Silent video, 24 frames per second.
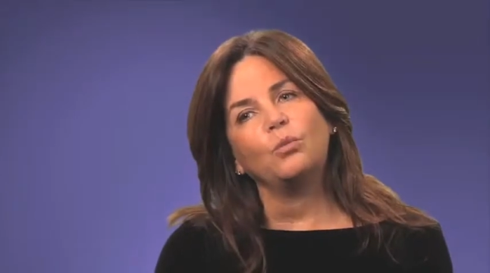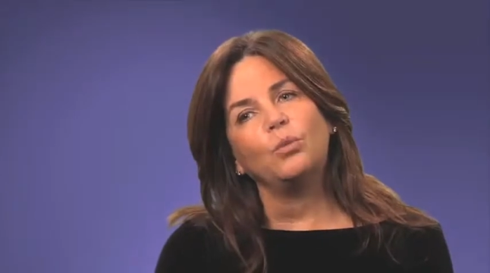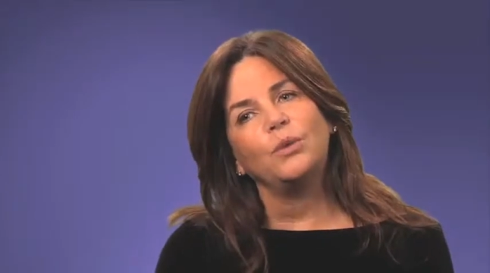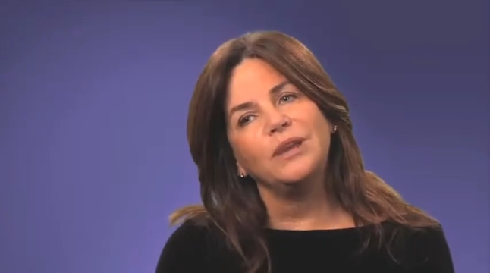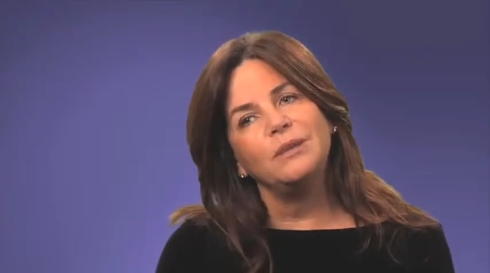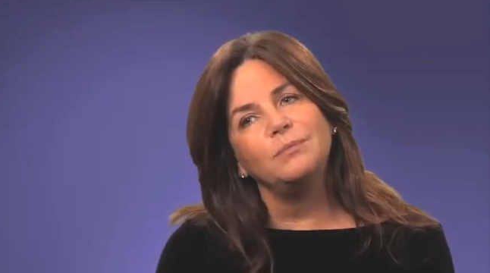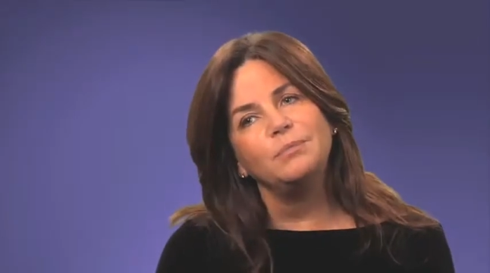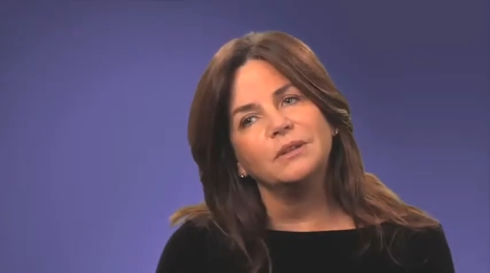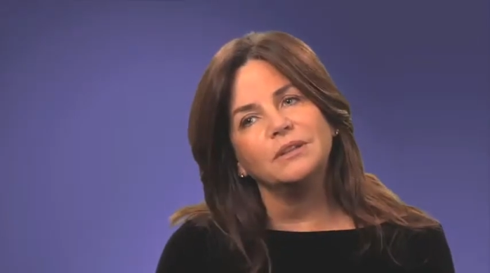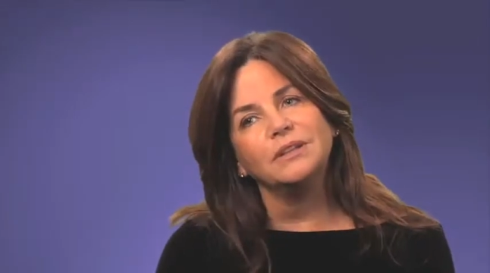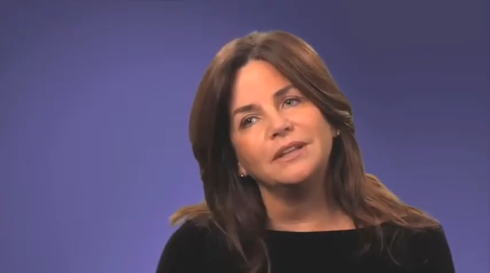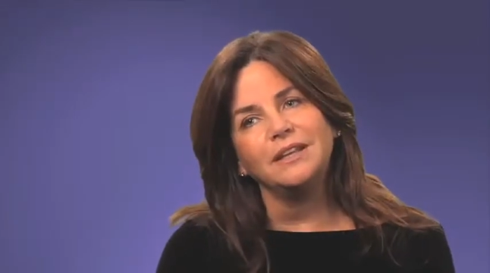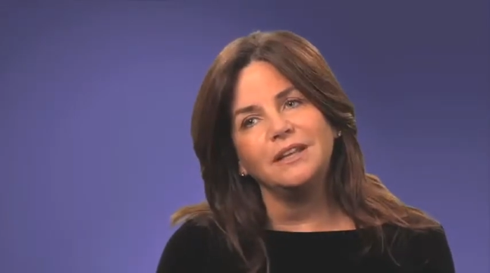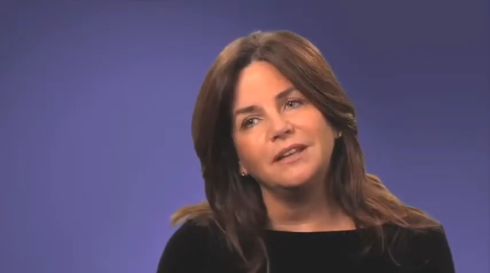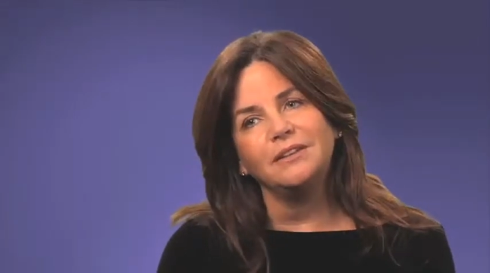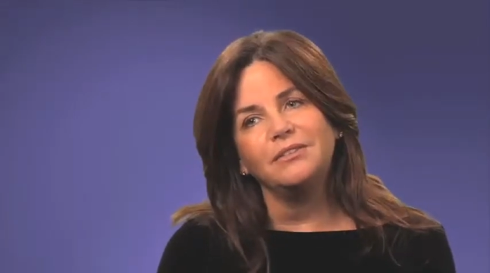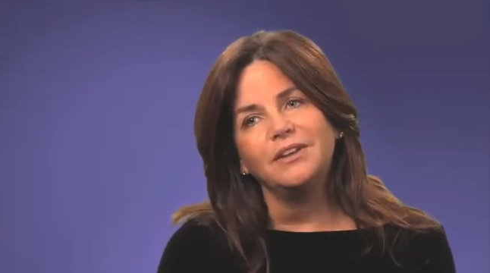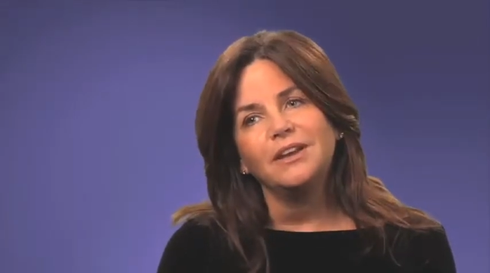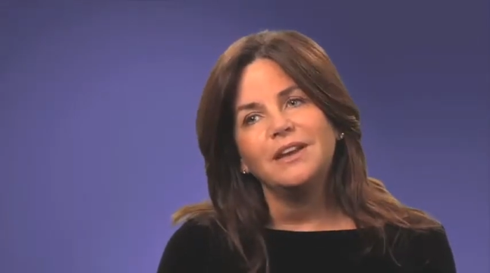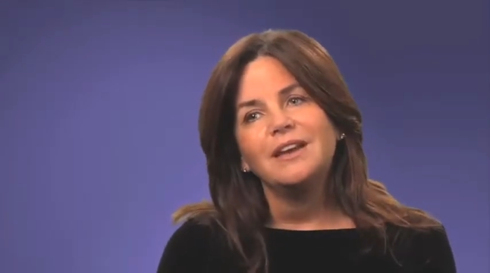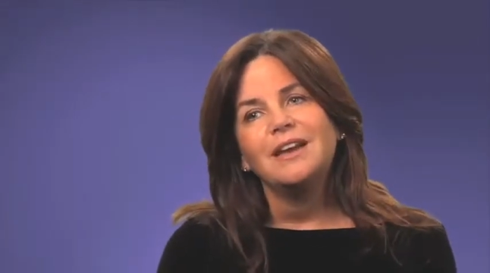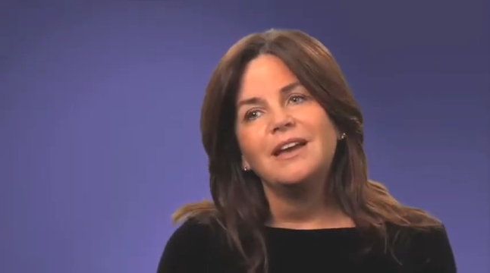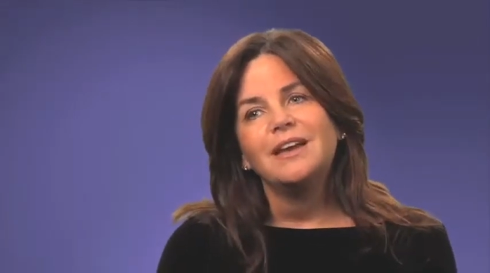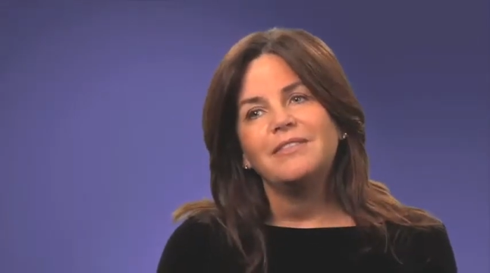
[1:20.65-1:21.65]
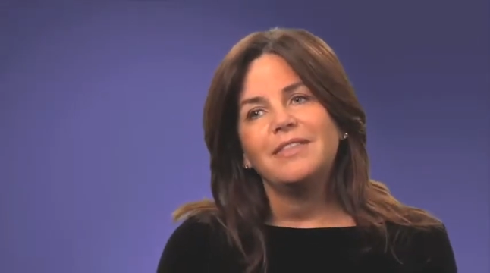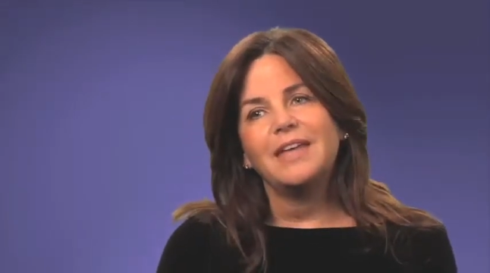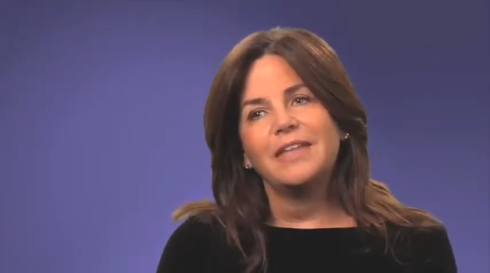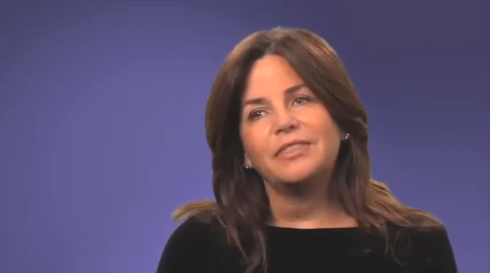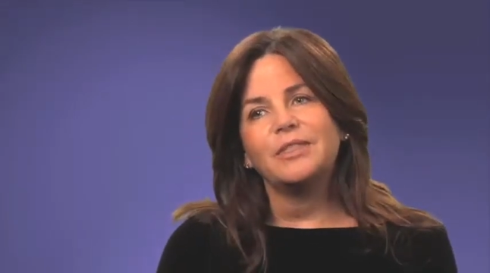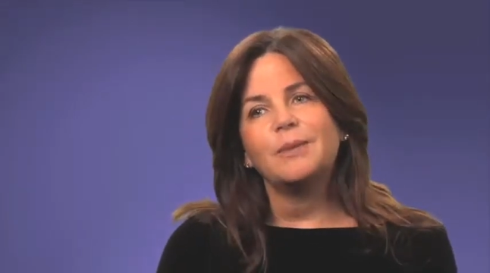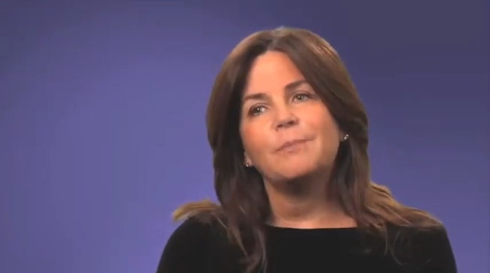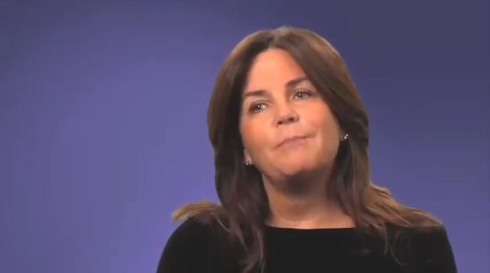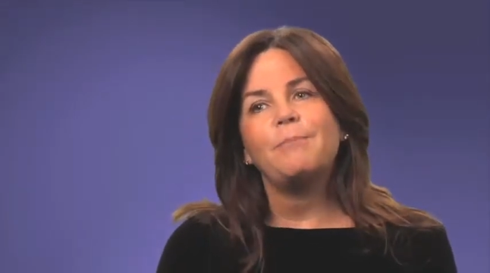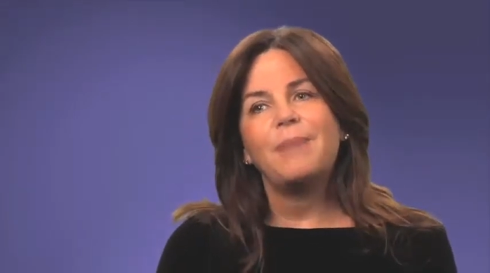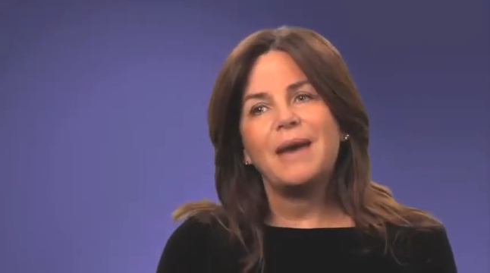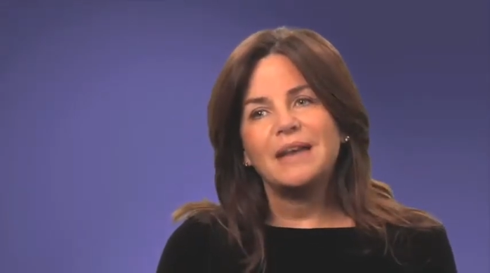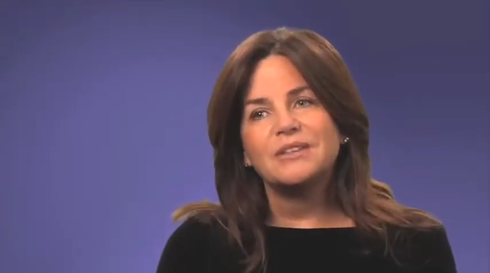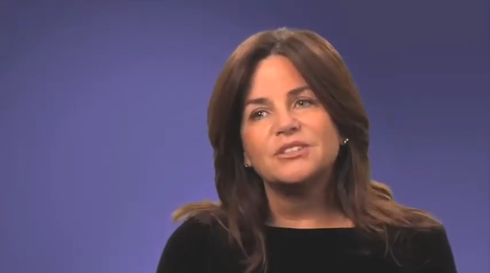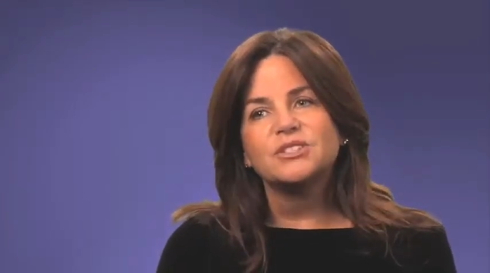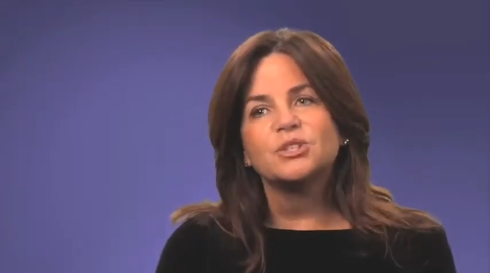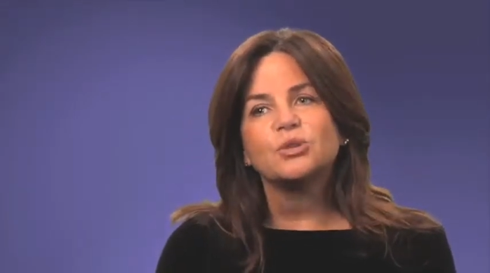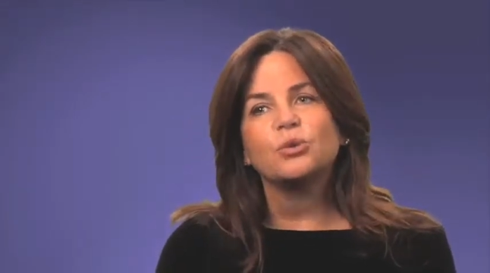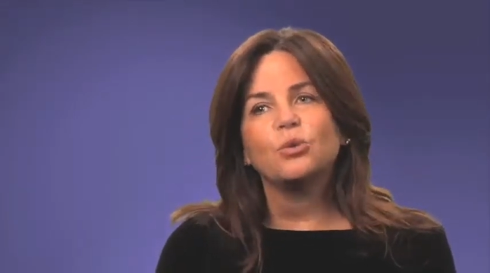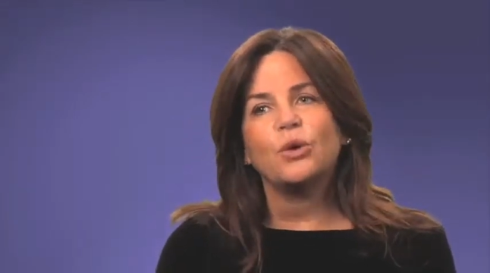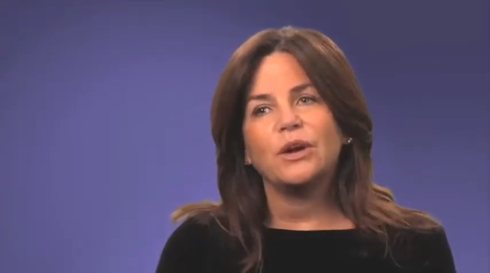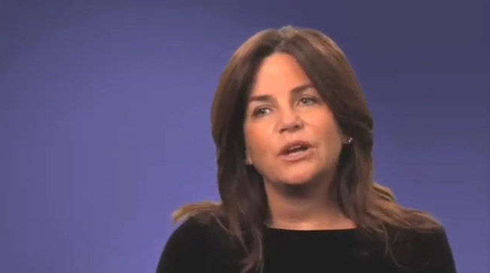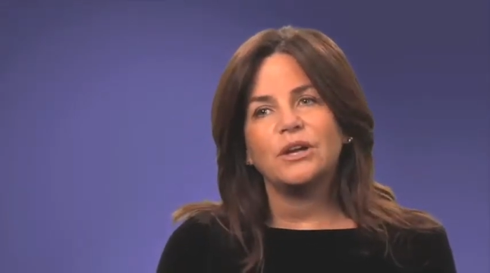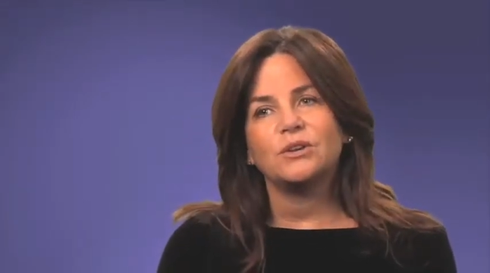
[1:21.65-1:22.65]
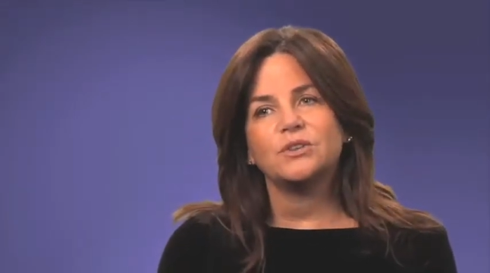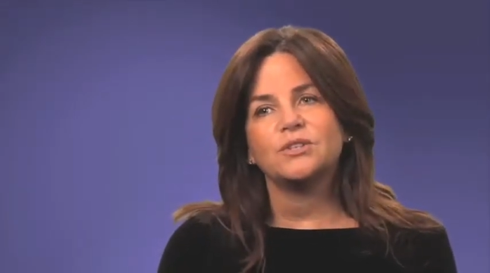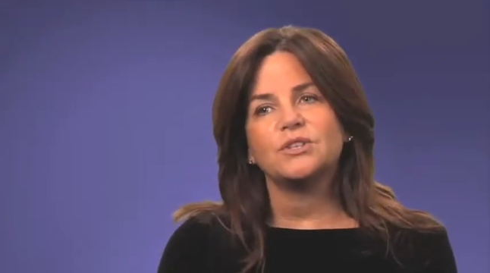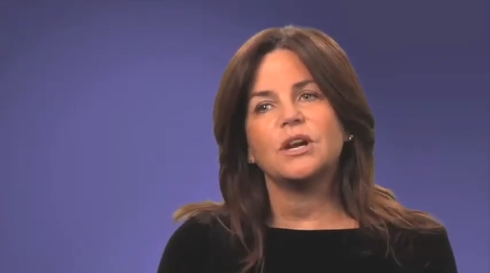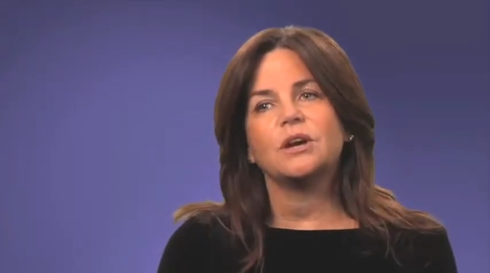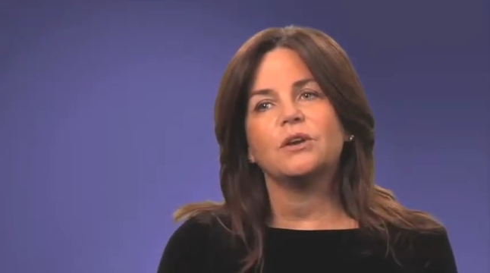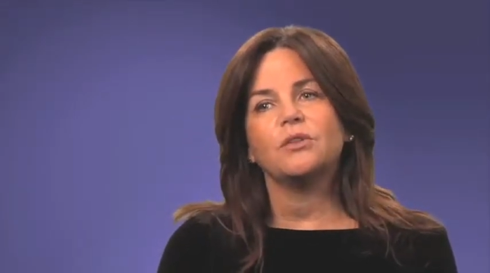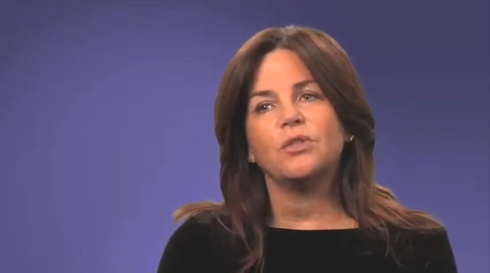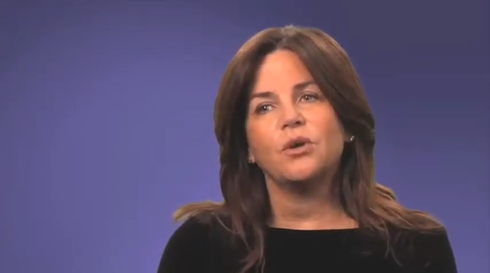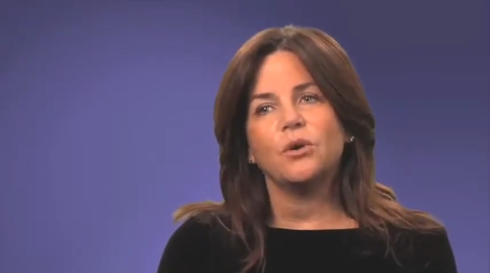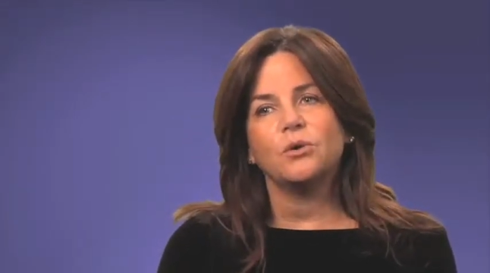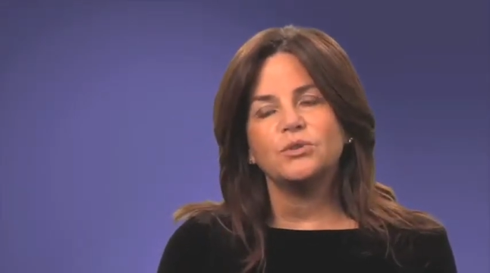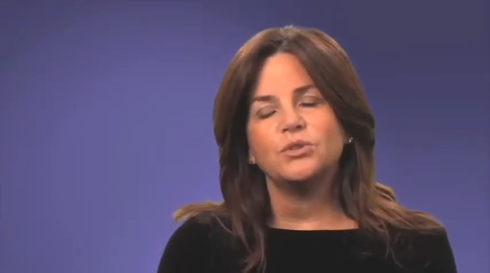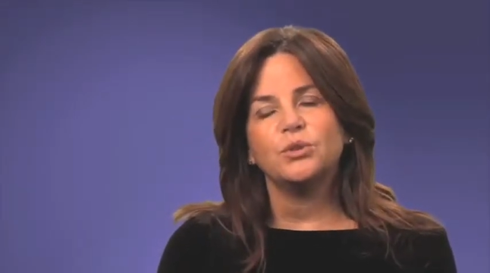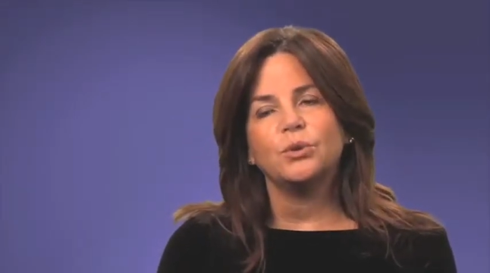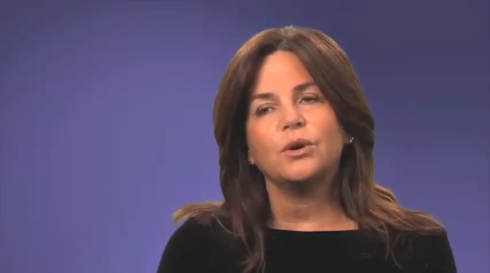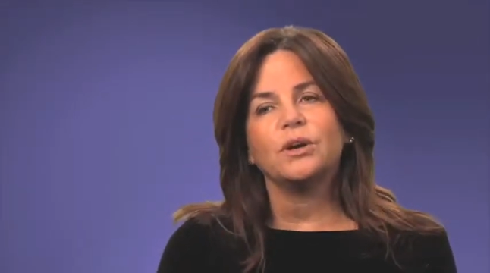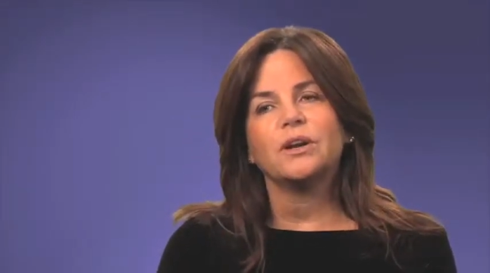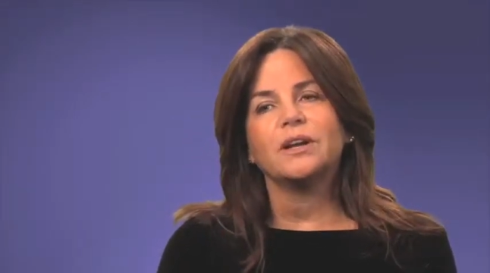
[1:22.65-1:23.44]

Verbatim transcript: We believe that the best lawyers are those who